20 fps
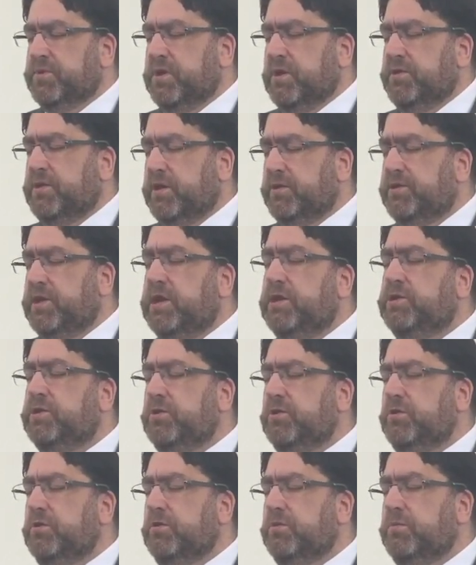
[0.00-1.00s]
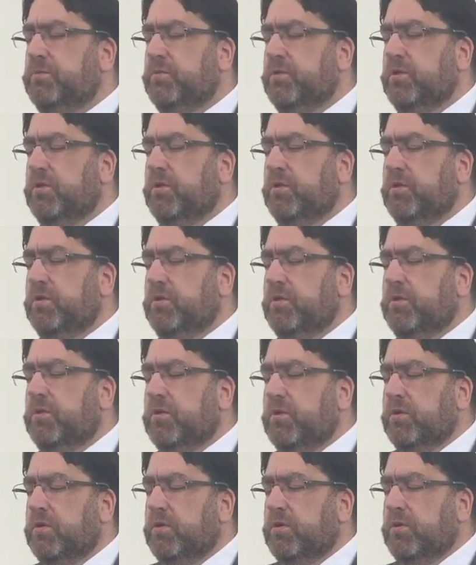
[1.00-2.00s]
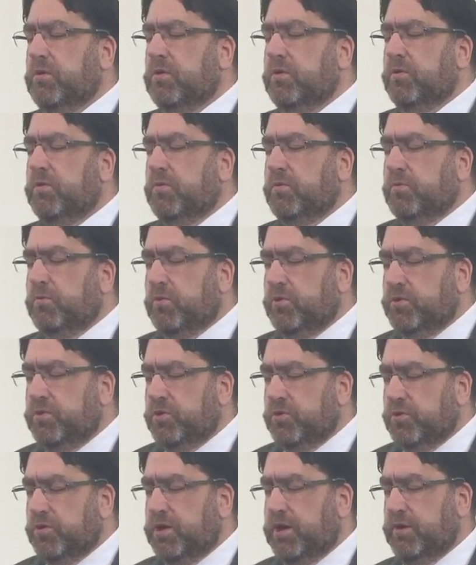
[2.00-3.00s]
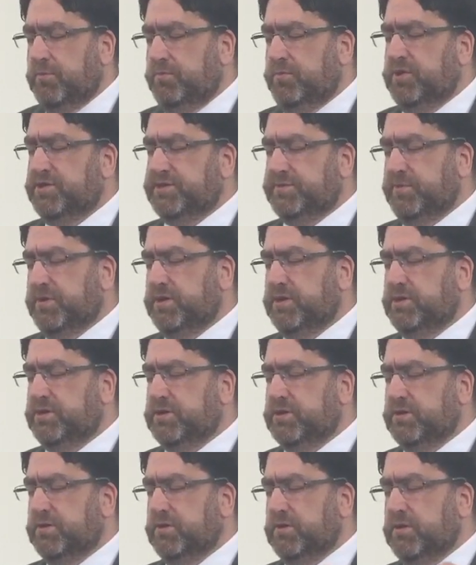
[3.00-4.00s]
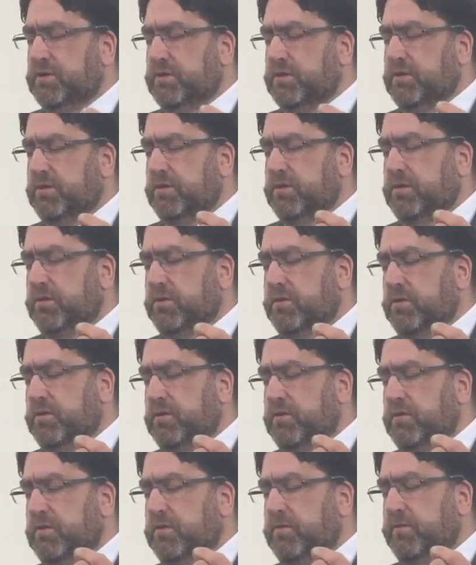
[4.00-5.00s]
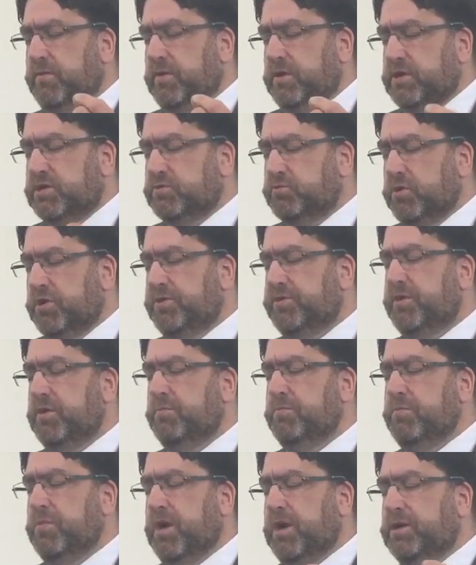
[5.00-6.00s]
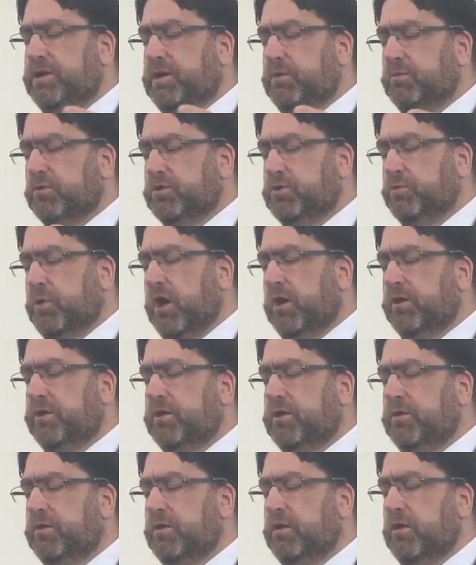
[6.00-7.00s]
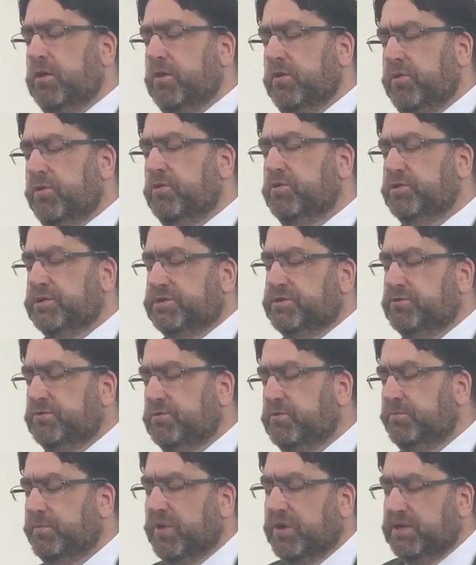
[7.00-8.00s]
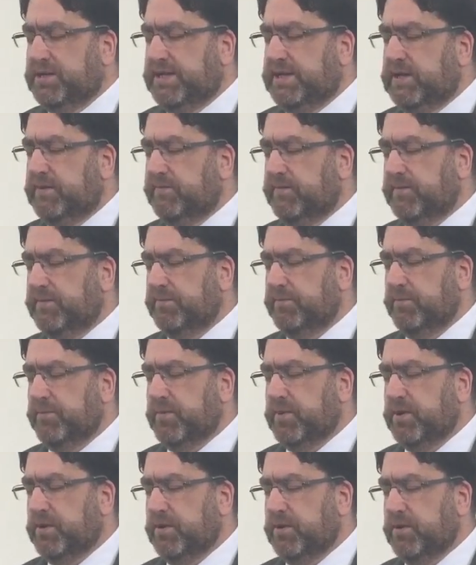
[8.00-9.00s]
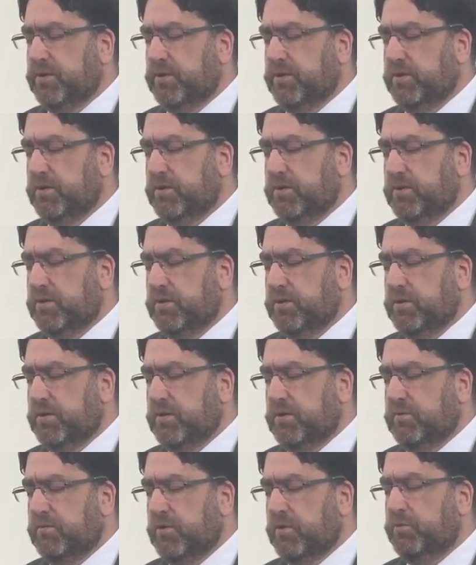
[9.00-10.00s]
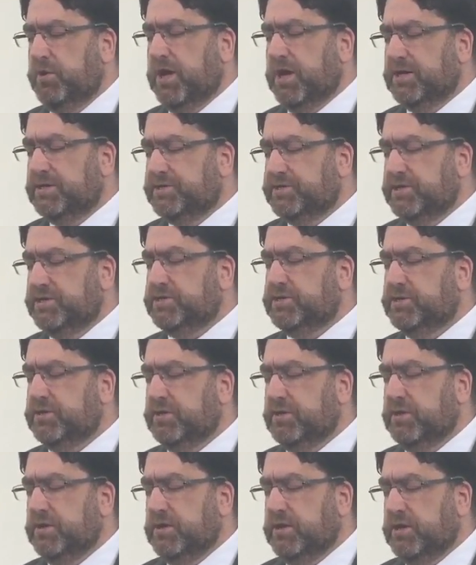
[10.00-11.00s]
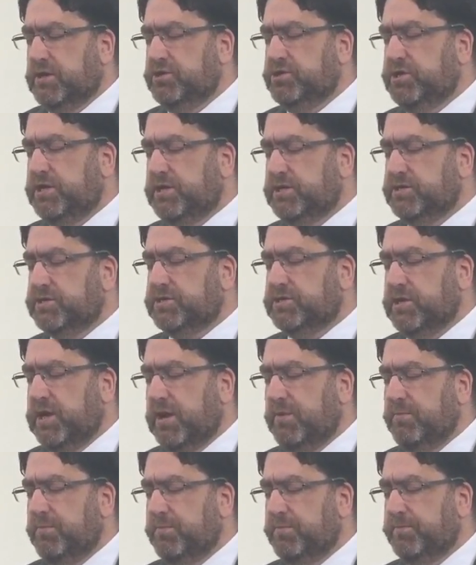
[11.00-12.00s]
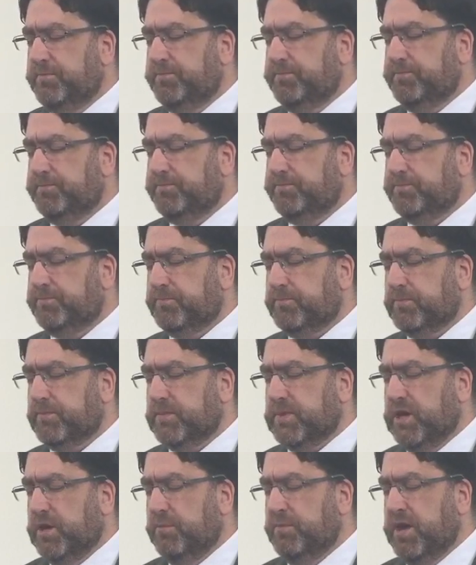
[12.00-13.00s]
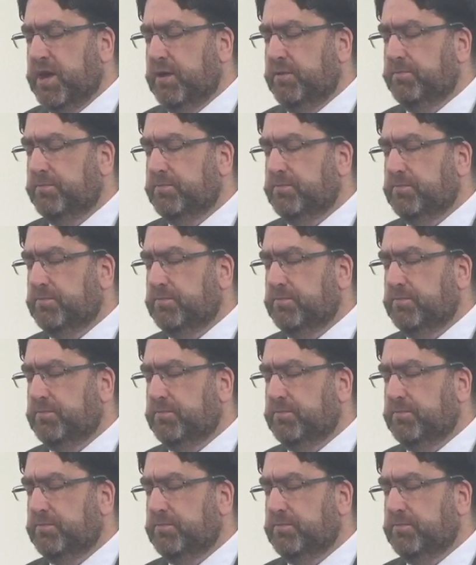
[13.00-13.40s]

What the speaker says: that they too will know him, the Spirit, for he is with them and he will dwell in those who believe. For we ask this in Jesus' name. Amen.